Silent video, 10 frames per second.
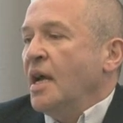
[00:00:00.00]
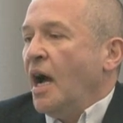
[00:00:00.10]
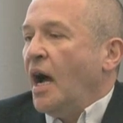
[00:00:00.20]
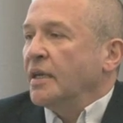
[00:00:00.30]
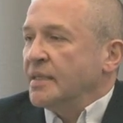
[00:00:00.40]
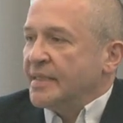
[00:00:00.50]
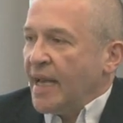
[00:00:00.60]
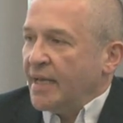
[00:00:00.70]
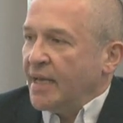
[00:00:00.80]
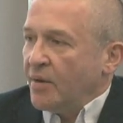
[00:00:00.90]
uh,
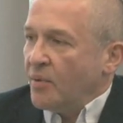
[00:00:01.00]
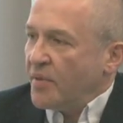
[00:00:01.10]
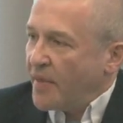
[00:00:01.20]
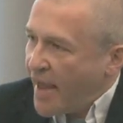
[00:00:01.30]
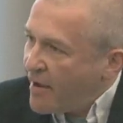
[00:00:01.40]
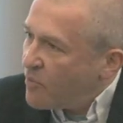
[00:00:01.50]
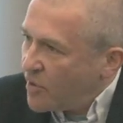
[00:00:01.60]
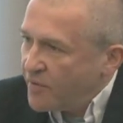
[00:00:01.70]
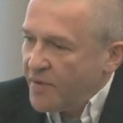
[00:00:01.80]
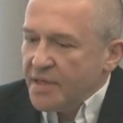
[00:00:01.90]
understanding whether they have
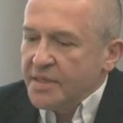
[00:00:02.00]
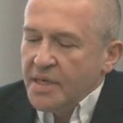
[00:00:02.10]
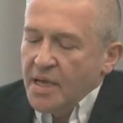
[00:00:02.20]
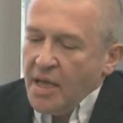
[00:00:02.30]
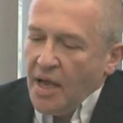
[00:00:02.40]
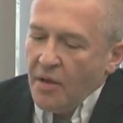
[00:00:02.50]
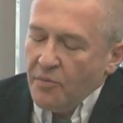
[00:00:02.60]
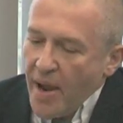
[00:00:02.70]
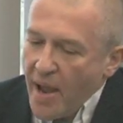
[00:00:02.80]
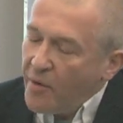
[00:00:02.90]
one of these uh,
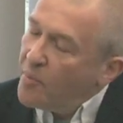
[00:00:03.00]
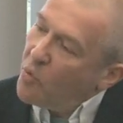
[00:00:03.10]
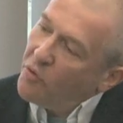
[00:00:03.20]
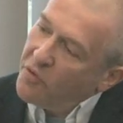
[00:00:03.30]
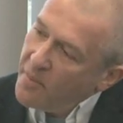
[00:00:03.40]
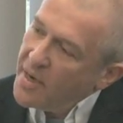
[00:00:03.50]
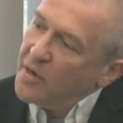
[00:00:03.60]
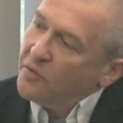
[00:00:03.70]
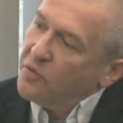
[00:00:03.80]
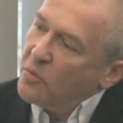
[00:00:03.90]
rarer, more
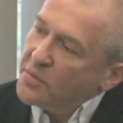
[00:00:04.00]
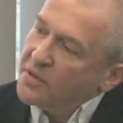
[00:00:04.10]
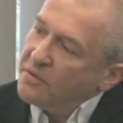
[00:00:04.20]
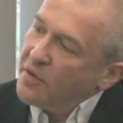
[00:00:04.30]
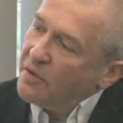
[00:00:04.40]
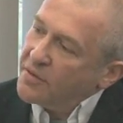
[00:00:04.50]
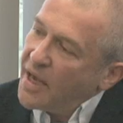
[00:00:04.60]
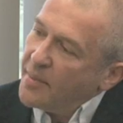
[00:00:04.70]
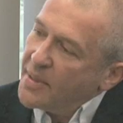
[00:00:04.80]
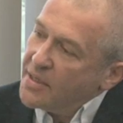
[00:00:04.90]
familial forms of, of
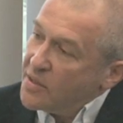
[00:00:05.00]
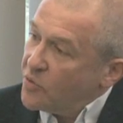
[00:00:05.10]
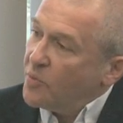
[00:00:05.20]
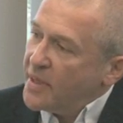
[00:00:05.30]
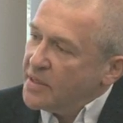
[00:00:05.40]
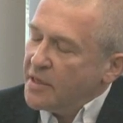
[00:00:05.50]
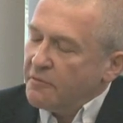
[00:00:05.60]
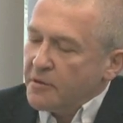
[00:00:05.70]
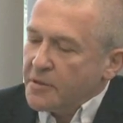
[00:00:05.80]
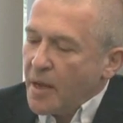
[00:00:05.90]
diabetes or obesity,
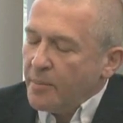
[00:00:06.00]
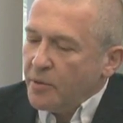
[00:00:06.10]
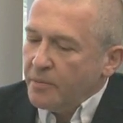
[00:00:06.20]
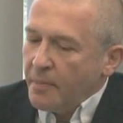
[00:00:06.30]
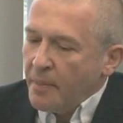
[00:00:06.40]
for example.